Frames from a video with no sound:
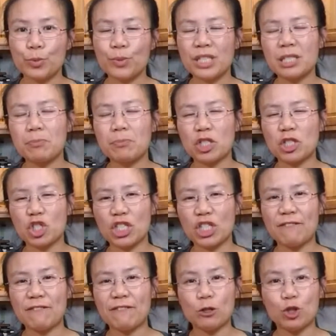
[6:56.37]
especially
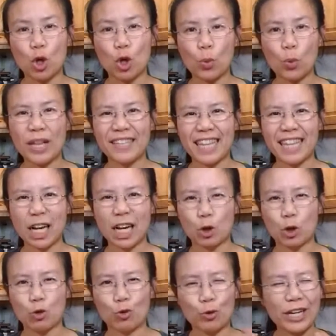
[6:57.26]
if you don't like that
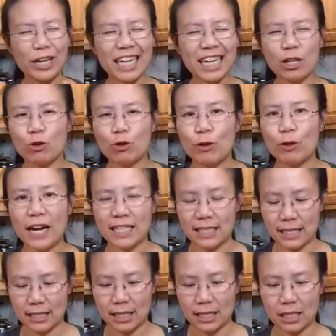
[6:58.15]
green
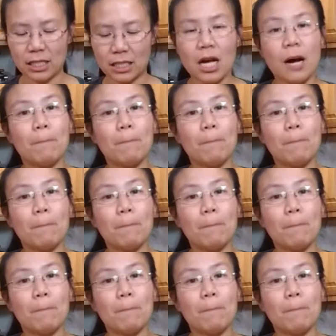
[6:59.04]
grassiness,